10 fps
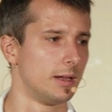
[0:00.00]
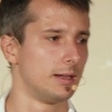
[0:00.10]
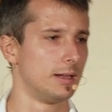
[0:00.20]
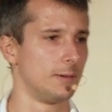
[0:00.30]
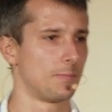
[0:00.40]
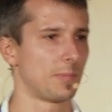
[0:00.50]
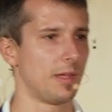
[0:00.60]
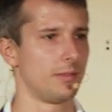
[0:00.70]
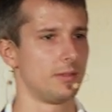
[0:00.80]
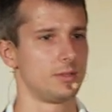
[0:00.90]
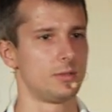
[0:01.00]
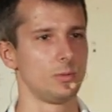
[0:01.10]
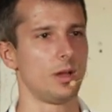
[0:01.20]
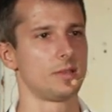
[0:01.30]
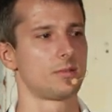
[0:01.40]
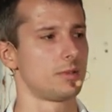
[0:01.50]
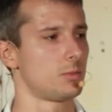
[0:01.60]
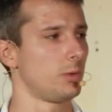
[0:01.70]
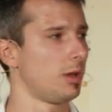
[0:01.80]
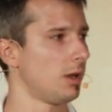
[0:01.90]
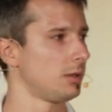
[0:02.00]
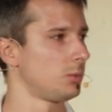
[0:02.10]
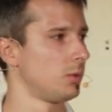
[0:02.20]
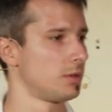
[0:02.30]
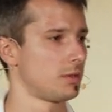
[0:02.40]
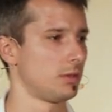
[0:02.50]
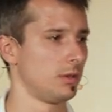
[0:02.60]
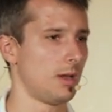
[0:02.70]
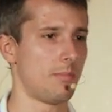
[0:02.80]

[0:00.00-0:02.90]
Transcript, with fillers: Um, and the two answers we got was uh,